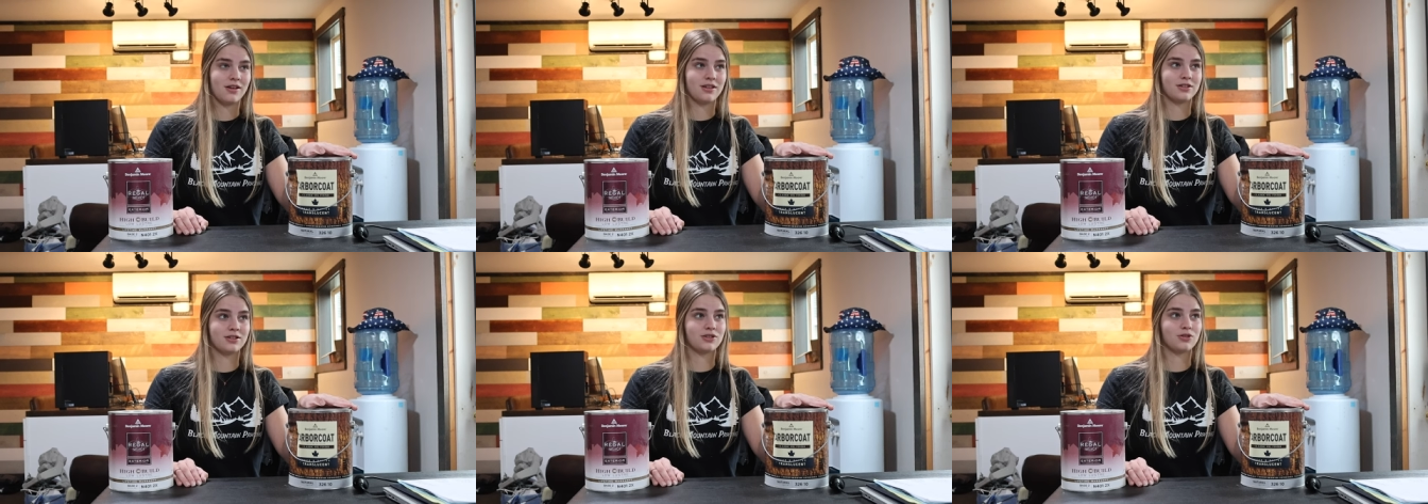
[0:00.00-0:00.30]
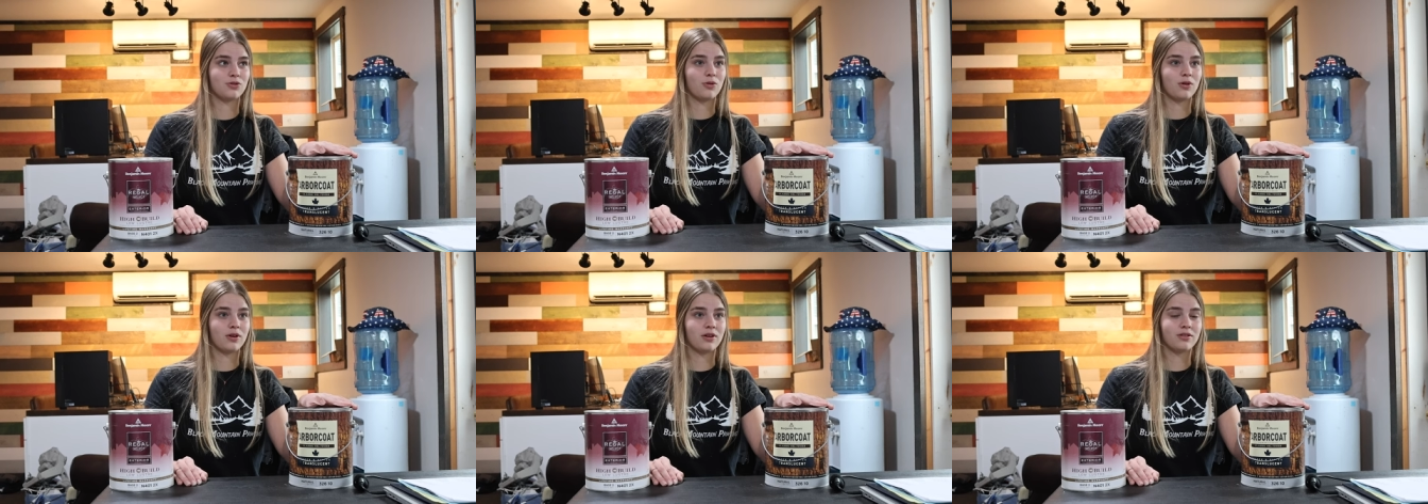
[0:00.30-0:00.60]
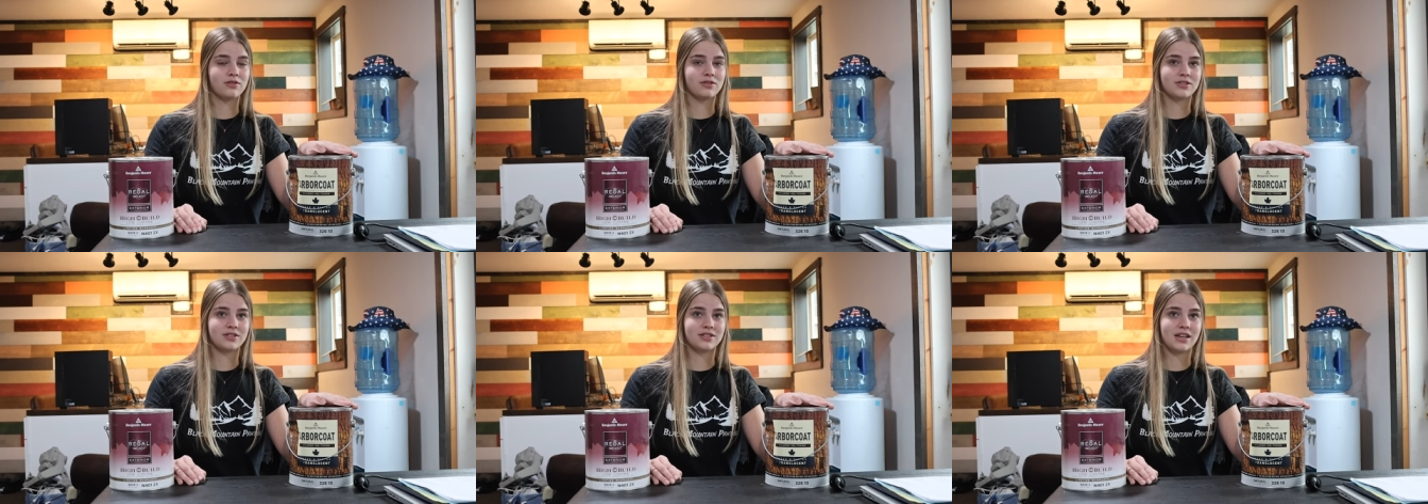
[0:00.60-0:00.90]
It's an
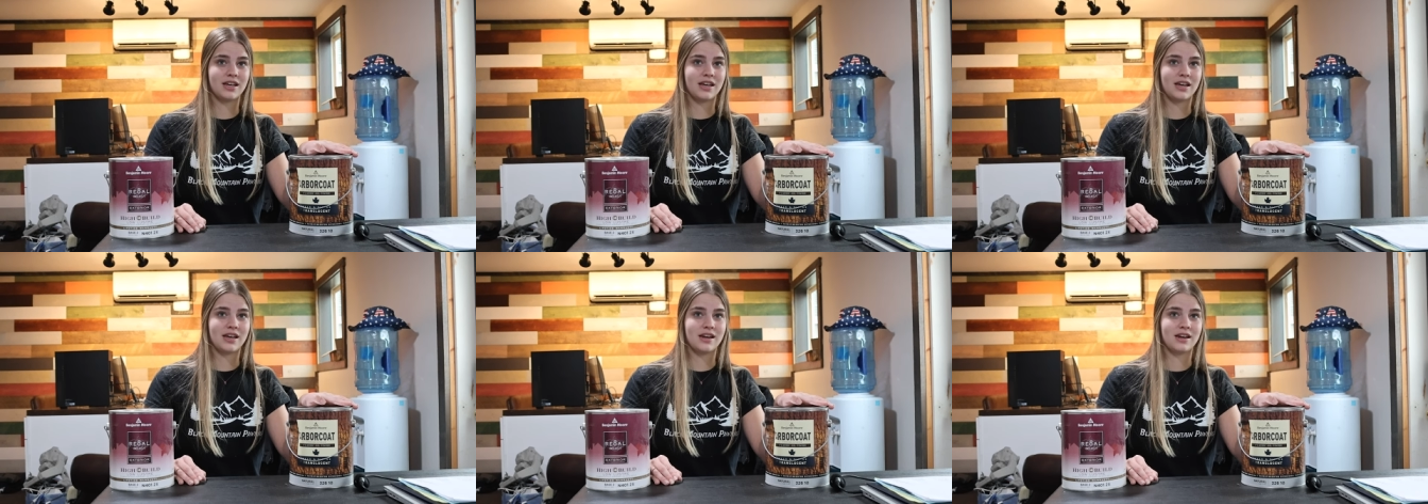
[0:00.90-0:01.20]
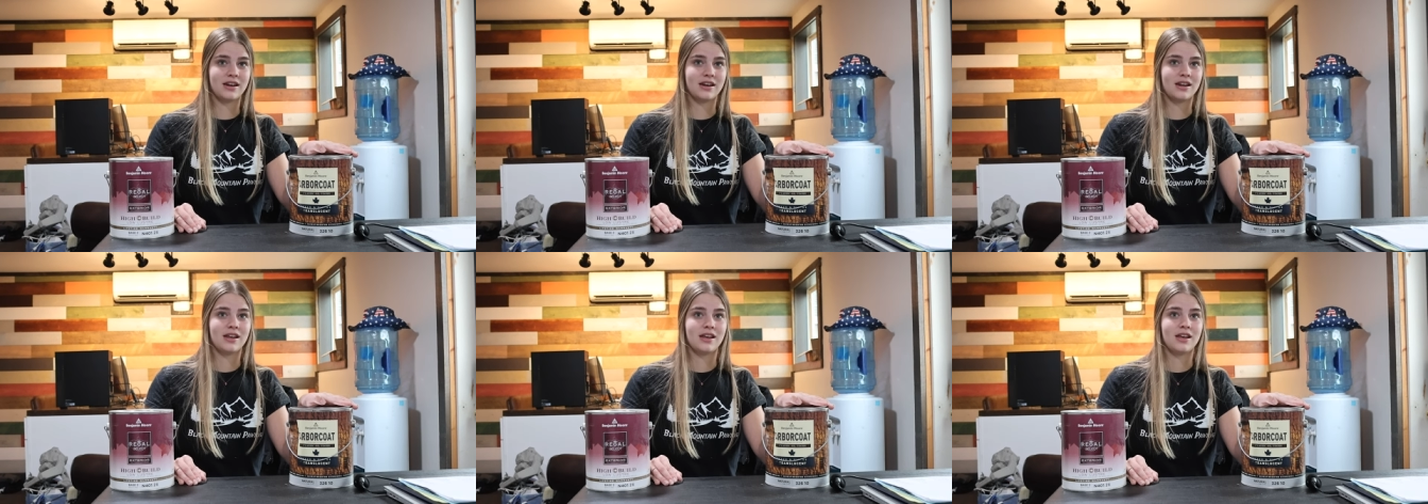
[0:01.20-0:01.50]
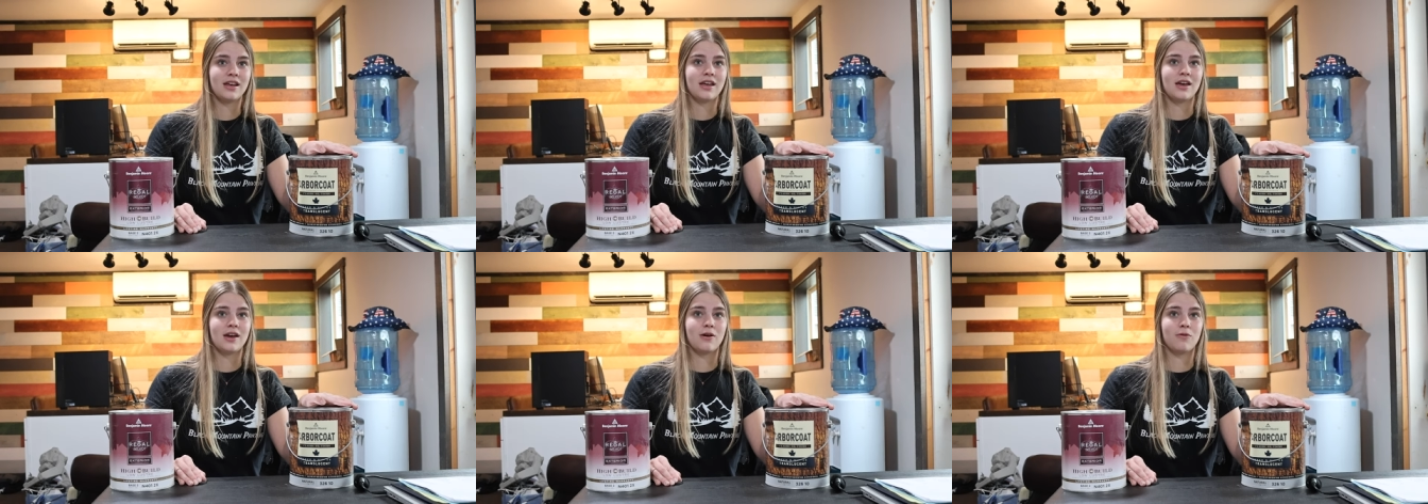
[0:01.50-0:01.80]
oil stain,
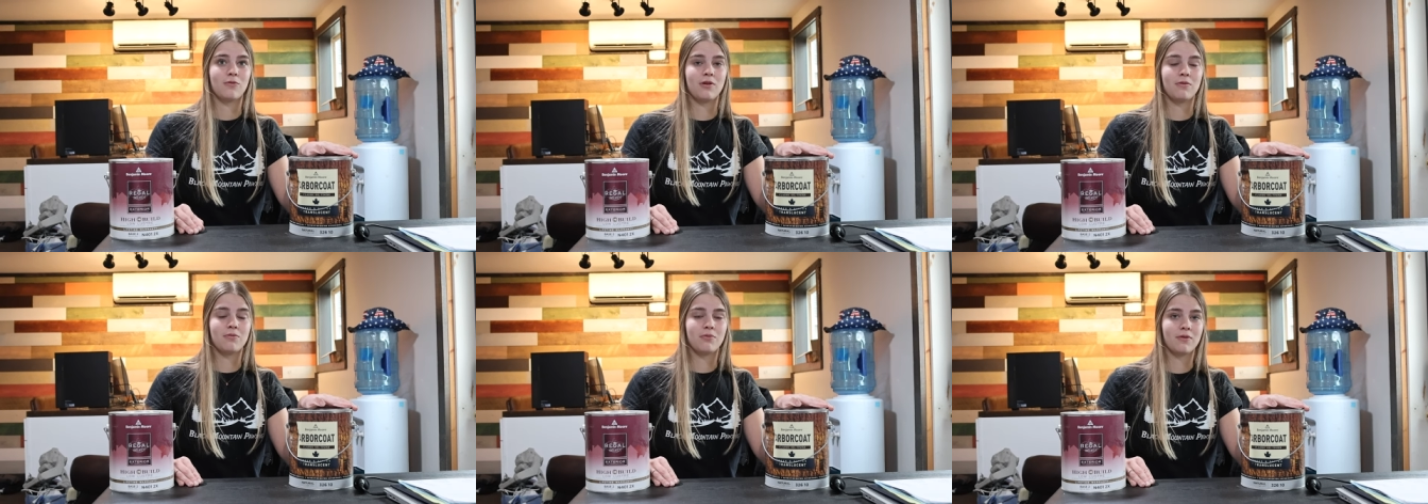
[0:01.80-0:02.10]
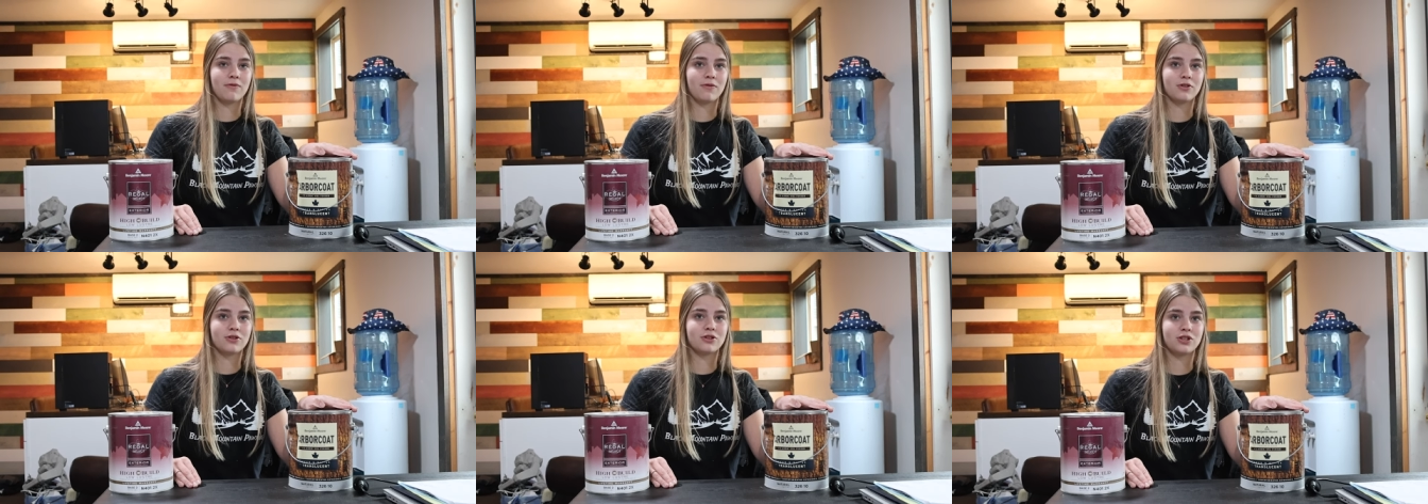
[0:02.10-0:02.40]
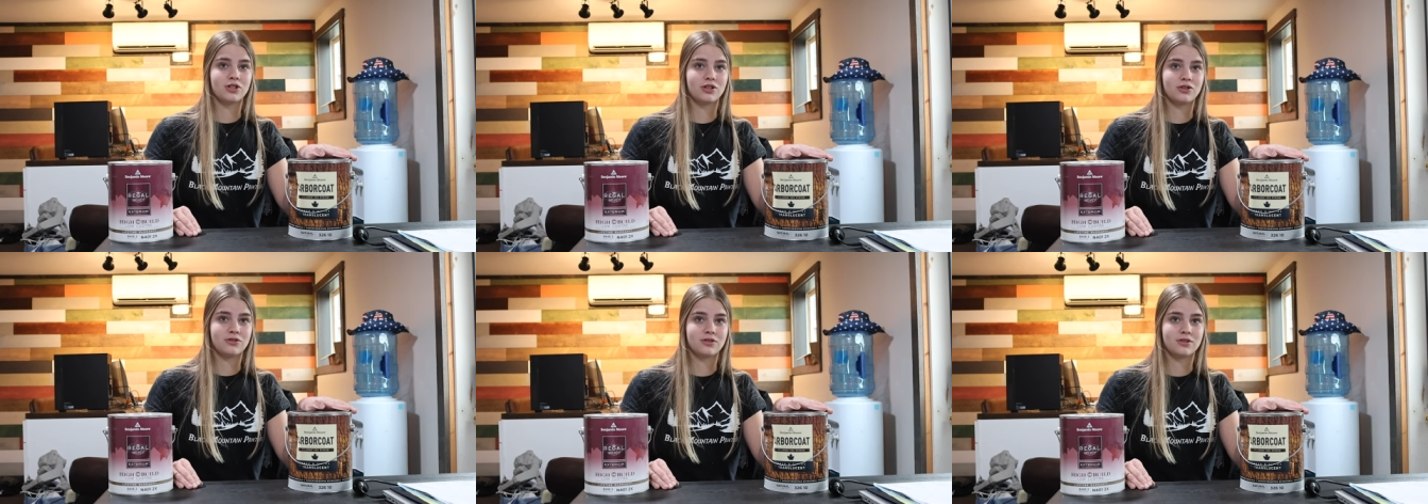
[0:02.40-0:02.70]
and we prefer
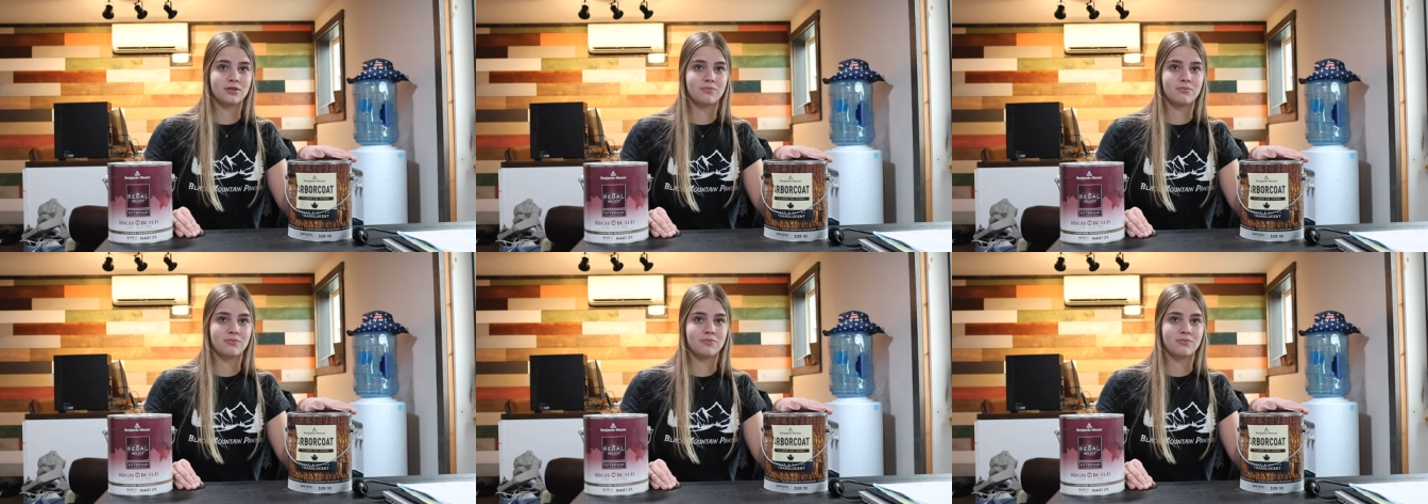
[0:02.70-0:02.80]
to use